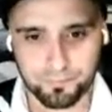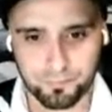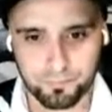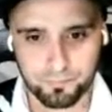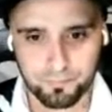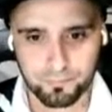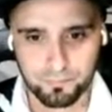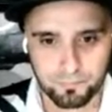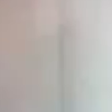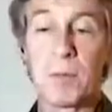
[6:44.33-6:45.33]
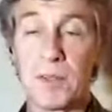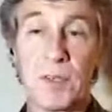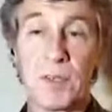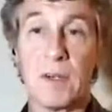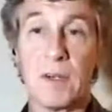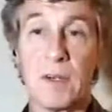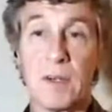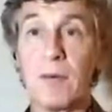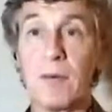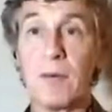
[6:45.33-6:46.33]
Yeah, it was a gut punch for sure for
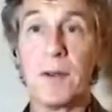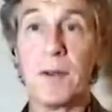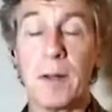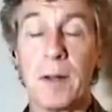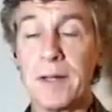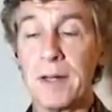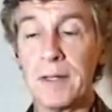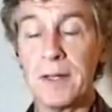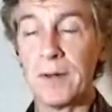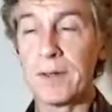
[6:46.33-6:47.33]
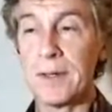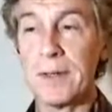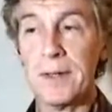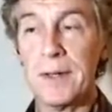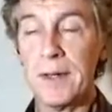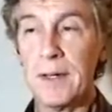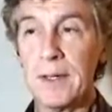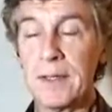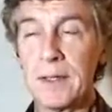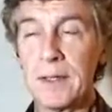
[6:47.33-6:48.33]
everyone. I mean, the
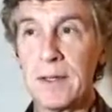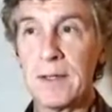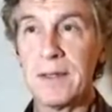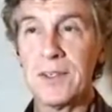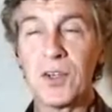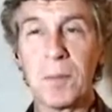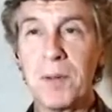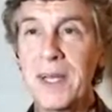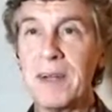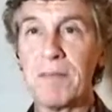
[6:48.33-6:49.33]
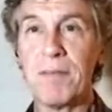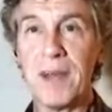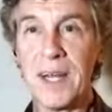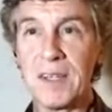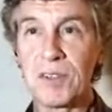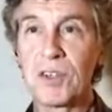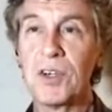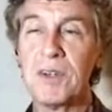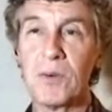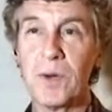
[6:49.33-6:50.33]
European fans
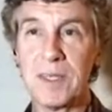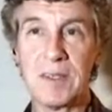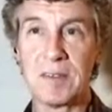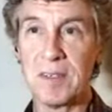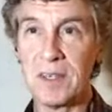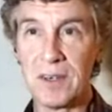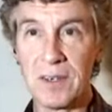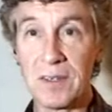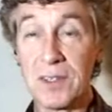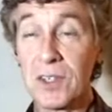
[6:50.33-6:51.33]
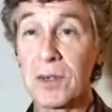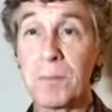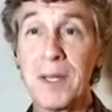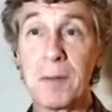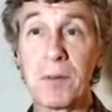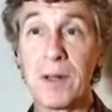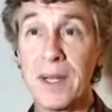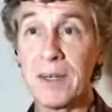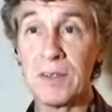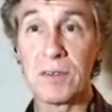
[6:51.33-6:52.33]
couldn't wait to see Earl. European
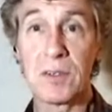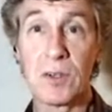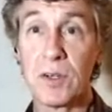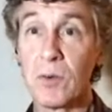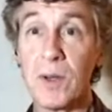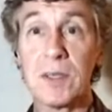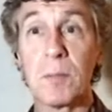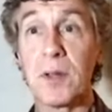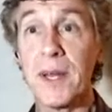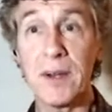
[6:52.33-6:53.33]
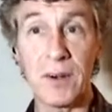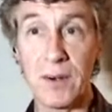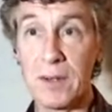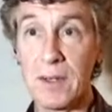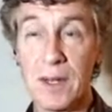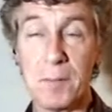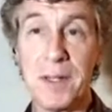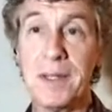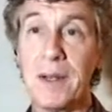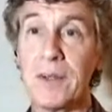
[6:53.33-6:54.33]
players couldn't wait to play Earl. I
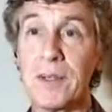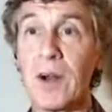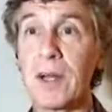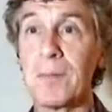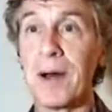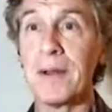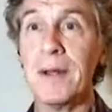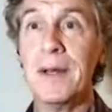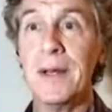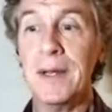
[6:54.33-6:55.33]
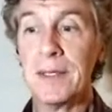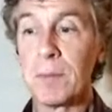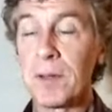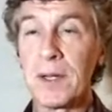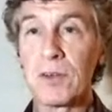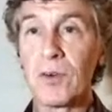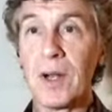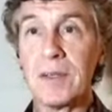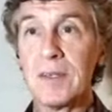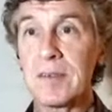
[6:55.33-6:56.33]
mean, you're talking about the players who
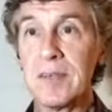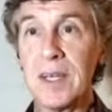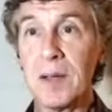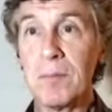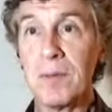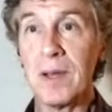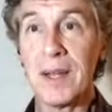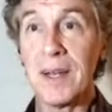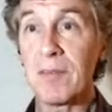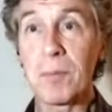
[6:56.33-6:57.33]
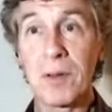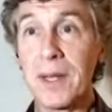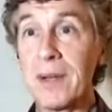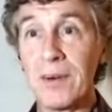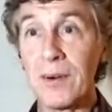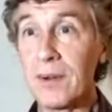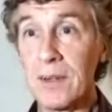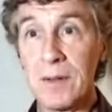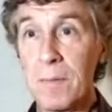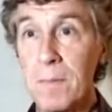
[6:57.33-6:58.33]
were on this team had never played Earl.